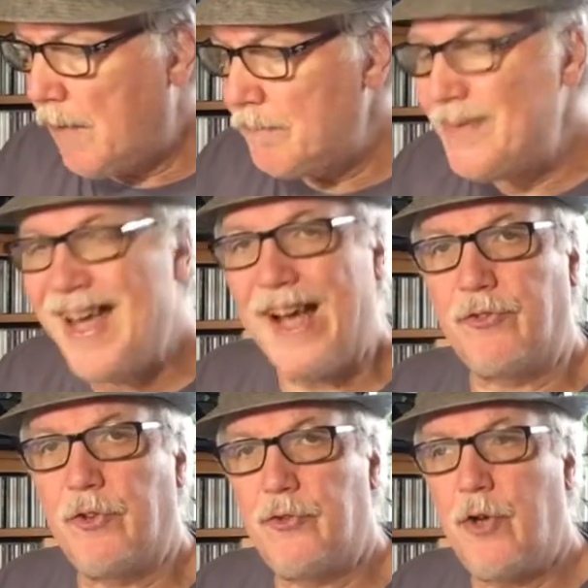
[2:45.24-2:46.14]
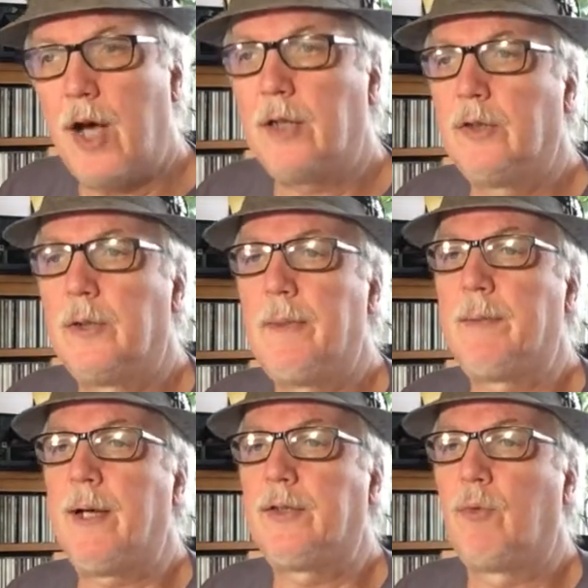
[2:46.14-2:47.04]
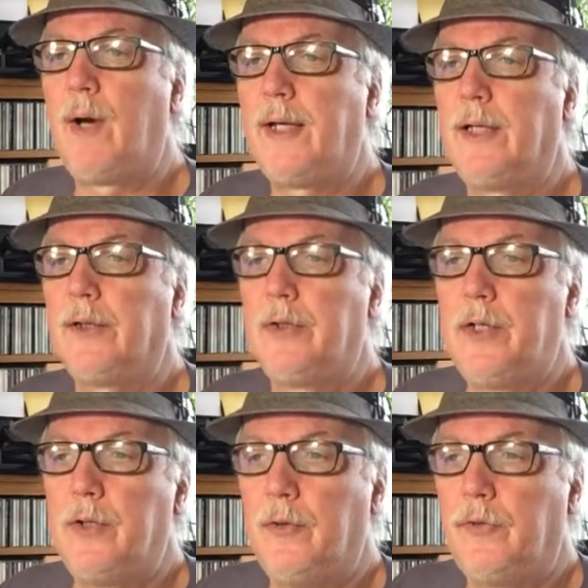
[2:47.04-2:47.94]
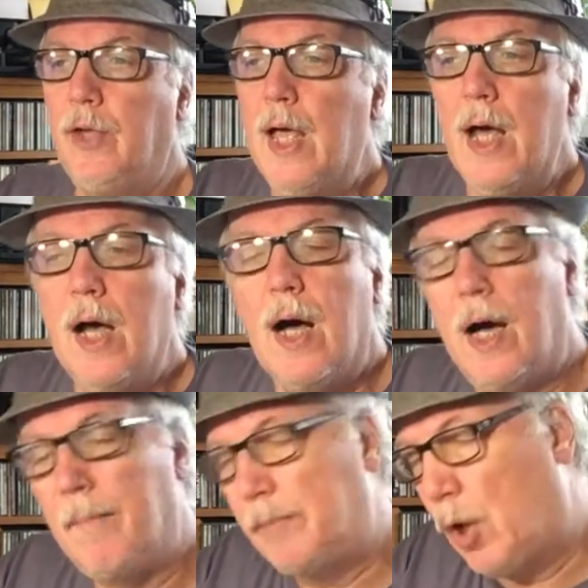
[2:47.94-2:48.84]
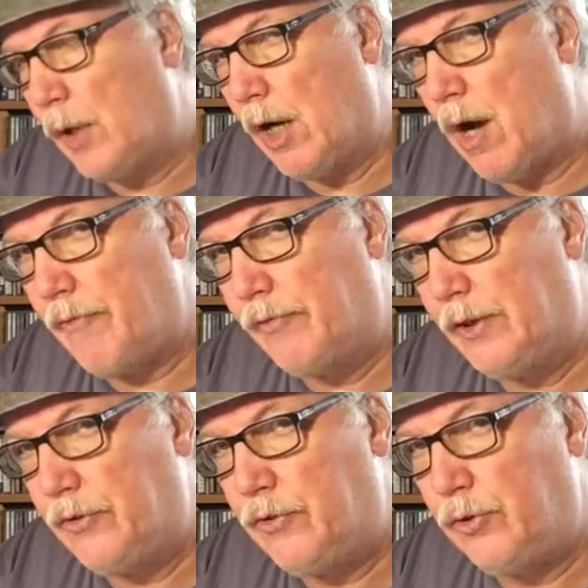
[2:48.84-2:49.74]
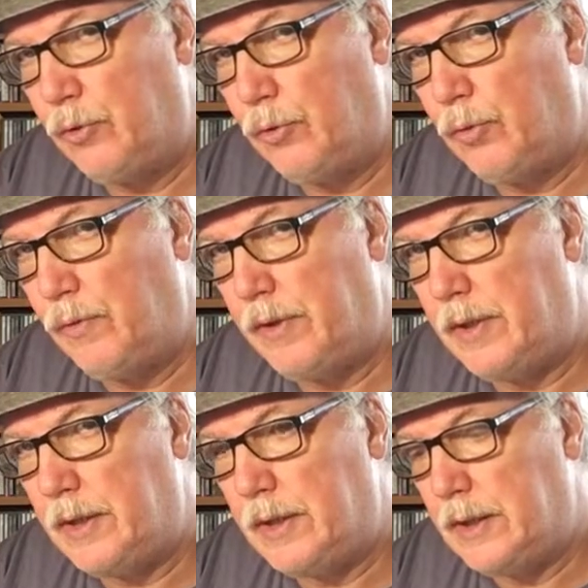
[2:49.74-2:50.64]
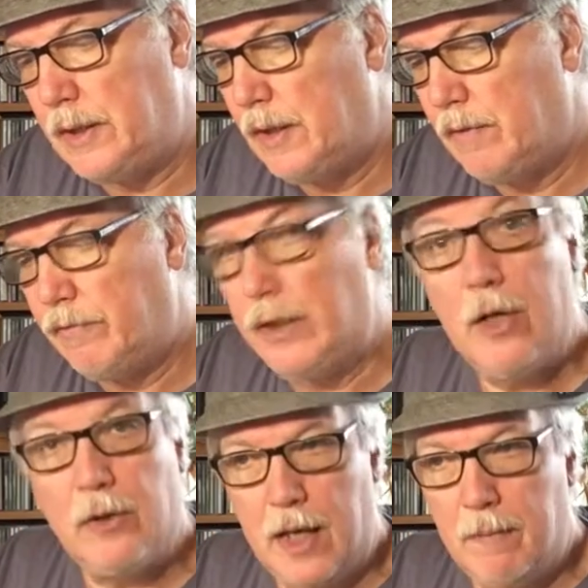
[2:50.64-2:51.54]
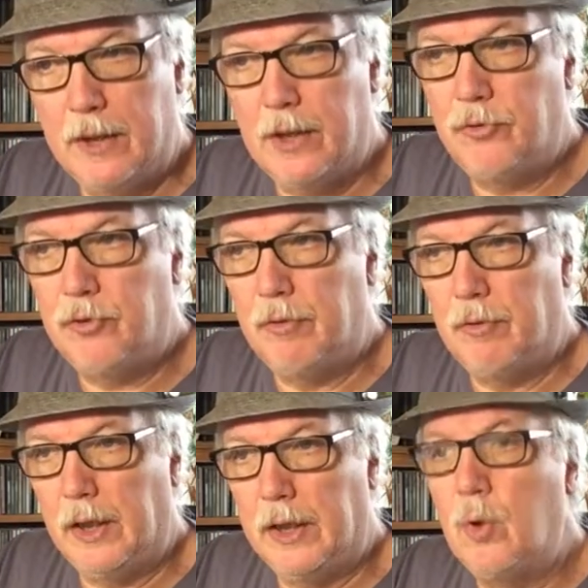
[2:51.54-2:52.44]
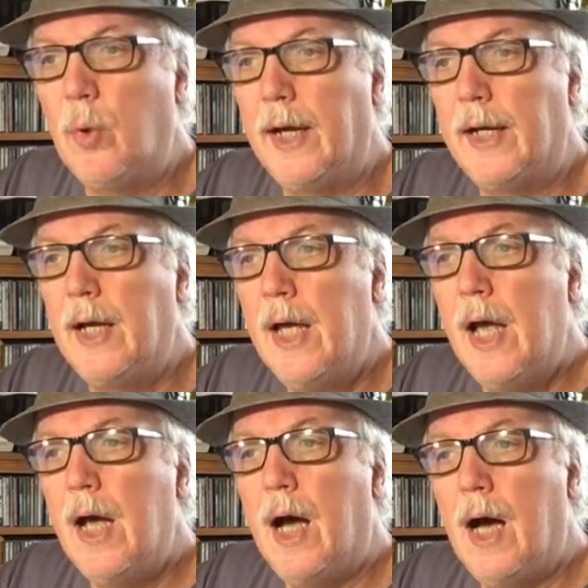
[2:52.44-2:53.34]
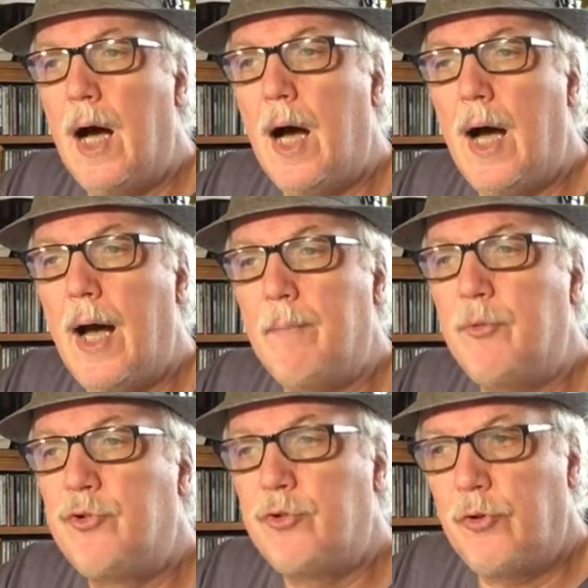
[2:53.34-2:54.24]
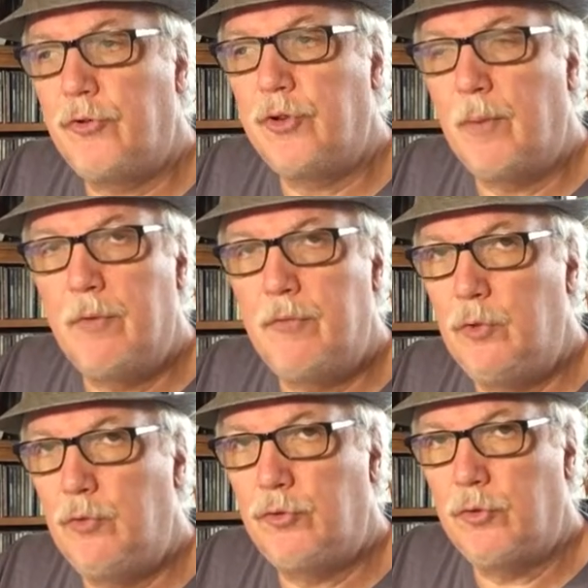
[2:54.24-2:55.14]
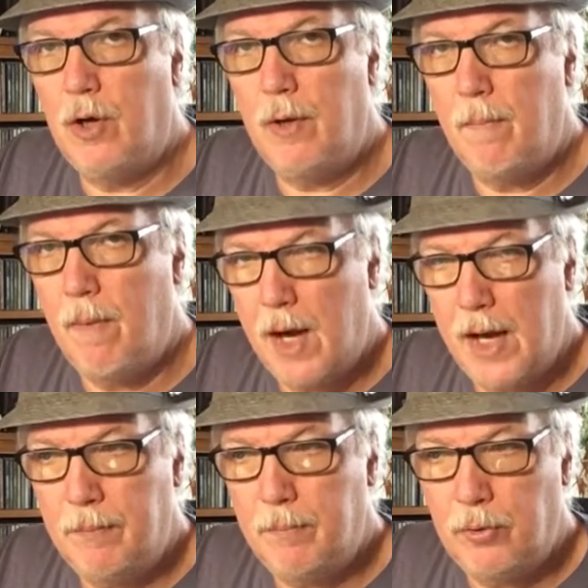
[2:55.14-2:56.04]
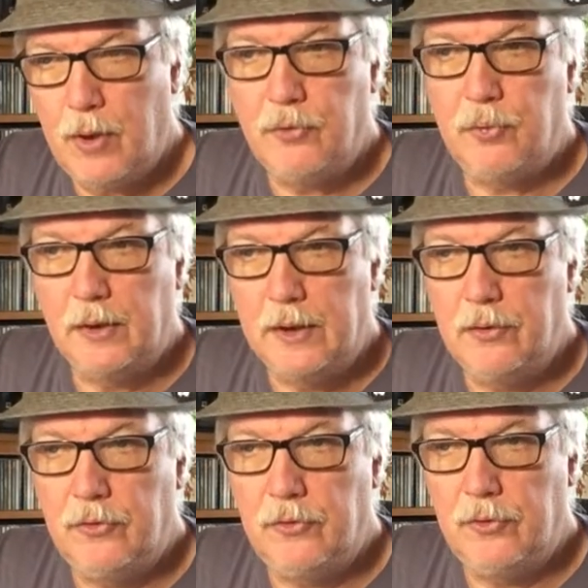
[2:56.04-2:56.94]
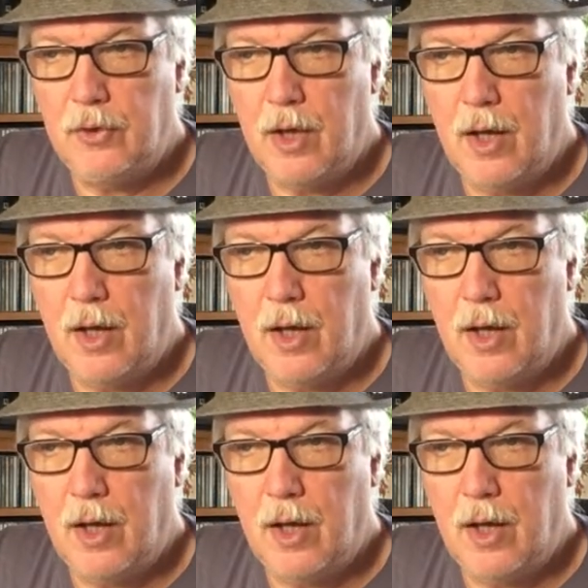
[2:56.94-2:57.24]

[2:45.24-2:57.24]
Next, let's talk a little bit about the regular news. Going off into the video game industry really quick. I'm sure some of you saw my press release,